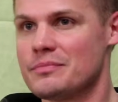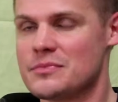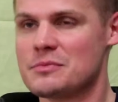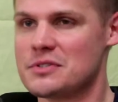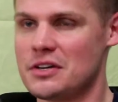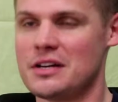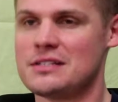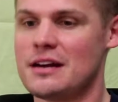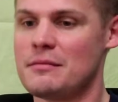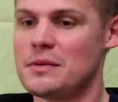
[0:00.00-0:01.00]
some studies
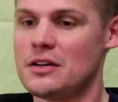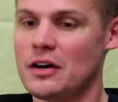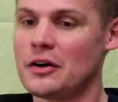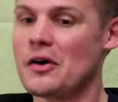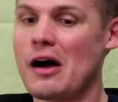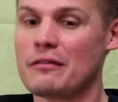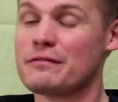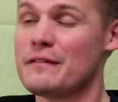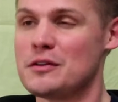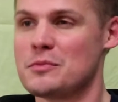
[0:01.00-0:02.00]
that have been done, around
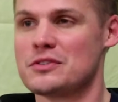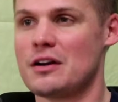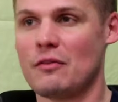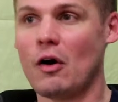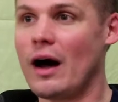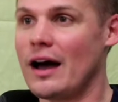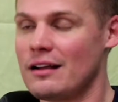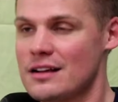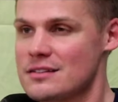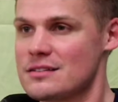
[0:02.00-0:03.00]
50% of all
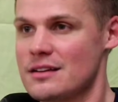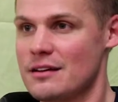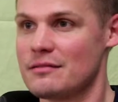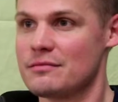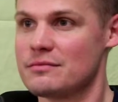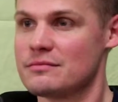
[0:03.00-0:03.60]
adolescents have